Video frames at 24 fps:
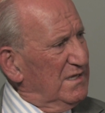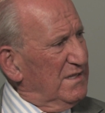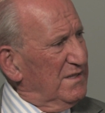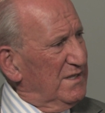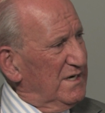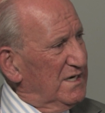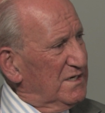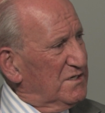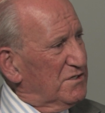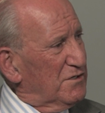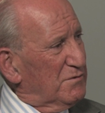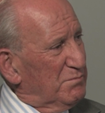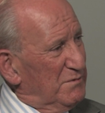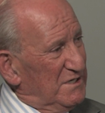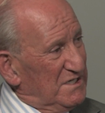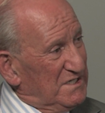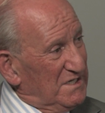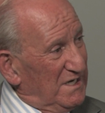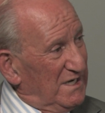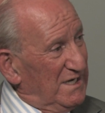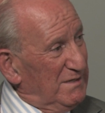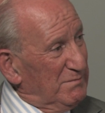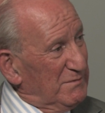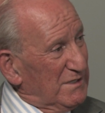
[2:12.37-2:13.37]
that it took me
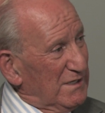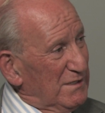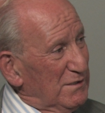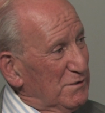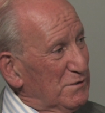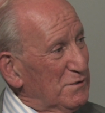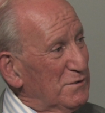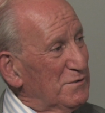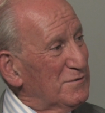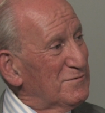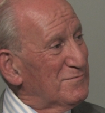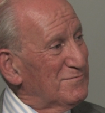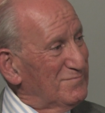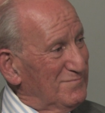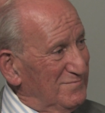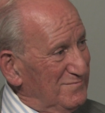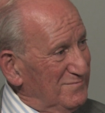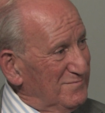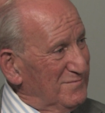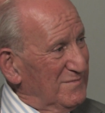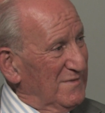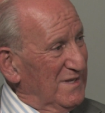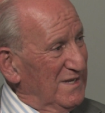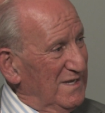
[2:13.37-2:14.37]
time to learn.
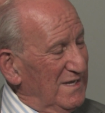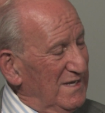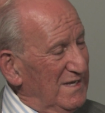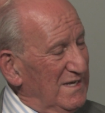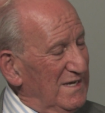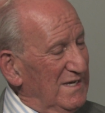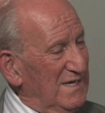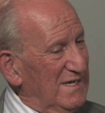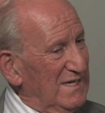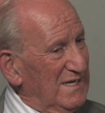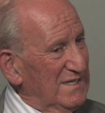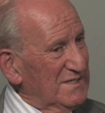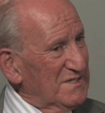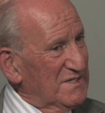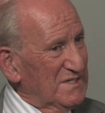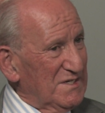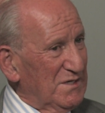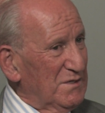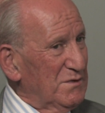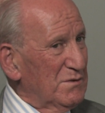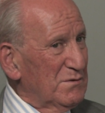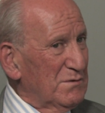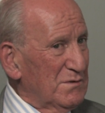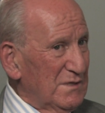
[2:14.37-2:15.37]
And
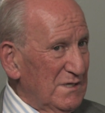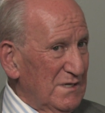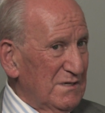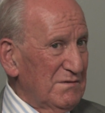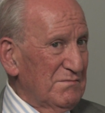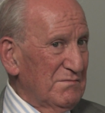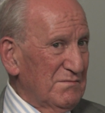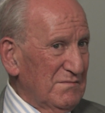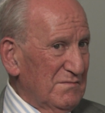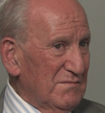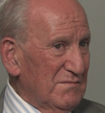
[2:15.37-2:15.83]
so